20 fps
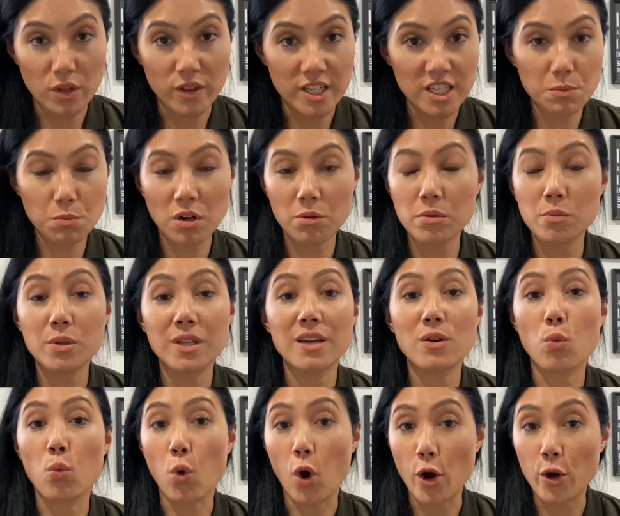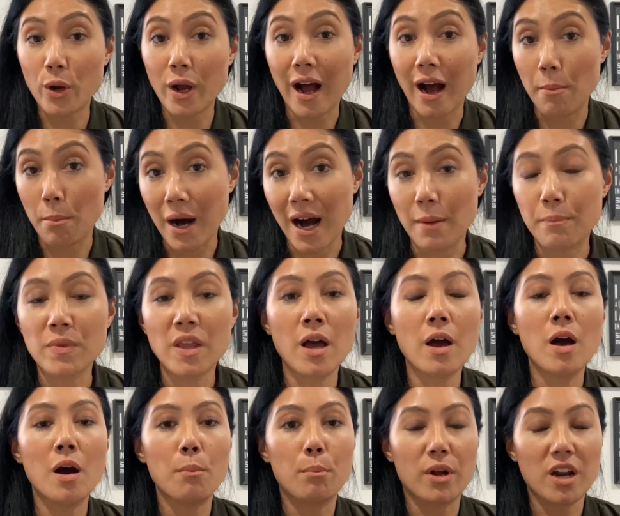These probably won't come up.
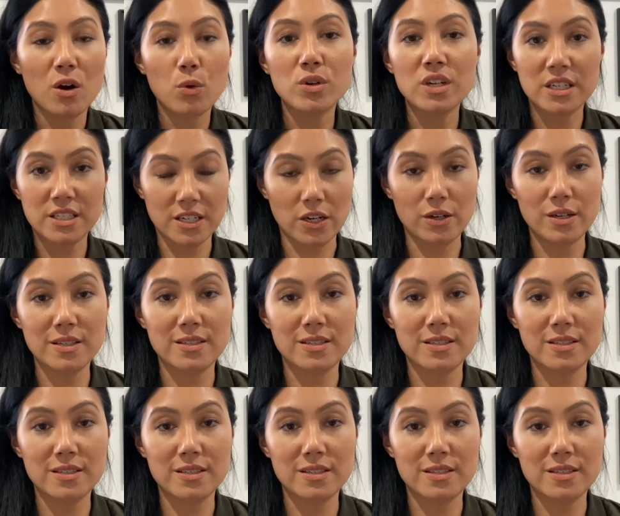But I want to tell you